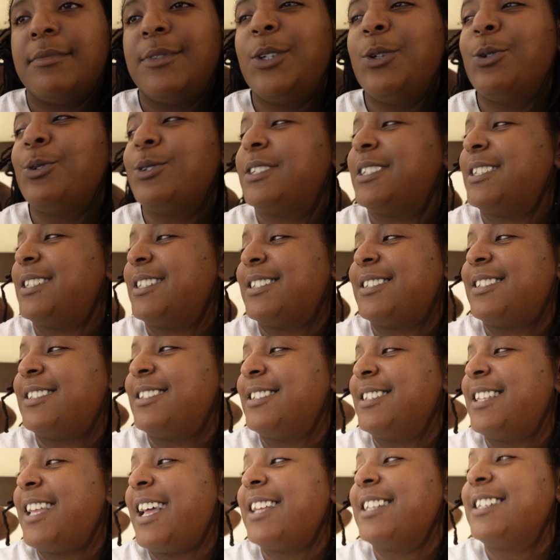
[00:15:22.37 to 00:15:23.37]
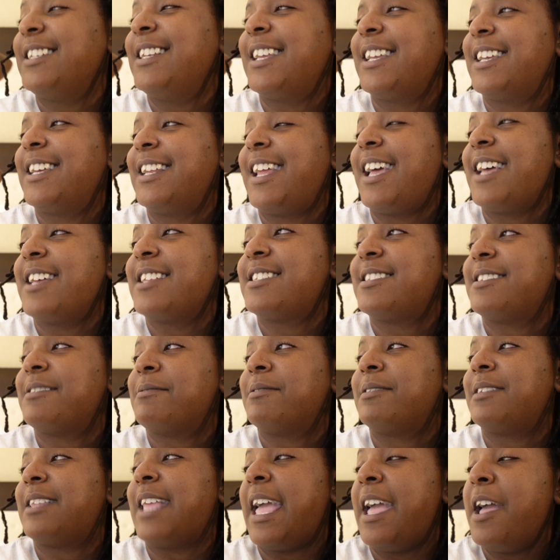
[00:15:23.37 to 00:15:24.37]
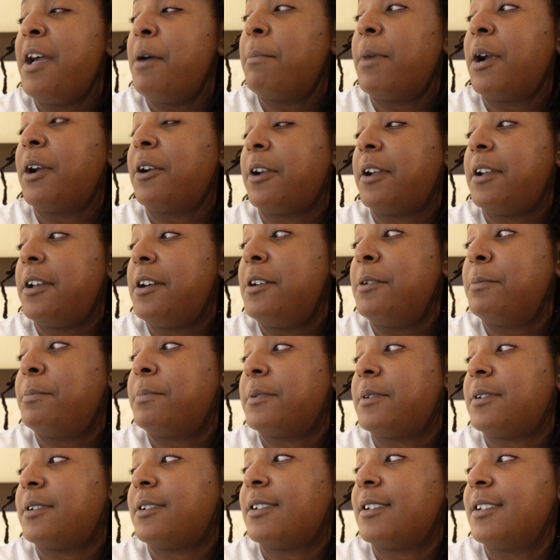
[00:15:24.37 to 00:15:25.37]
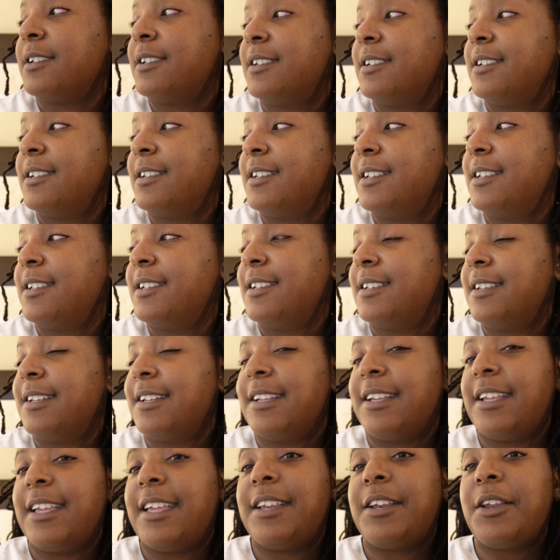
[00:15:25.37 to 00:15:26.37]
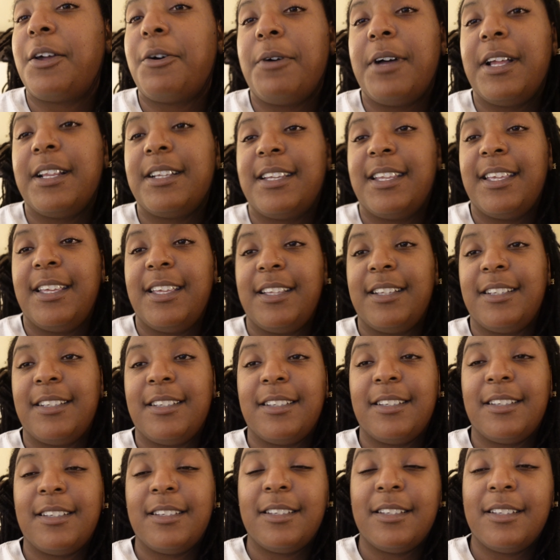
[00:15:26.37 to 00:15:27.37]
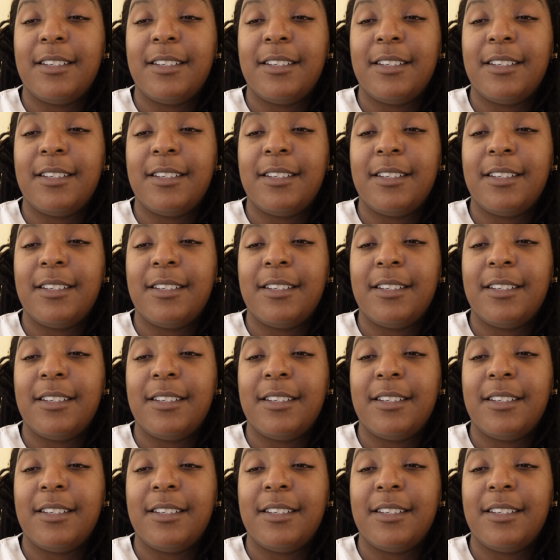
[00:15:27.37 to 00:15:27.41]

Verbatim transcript: You a... That nigga, that's Hamburger Helper. And no, I didn't.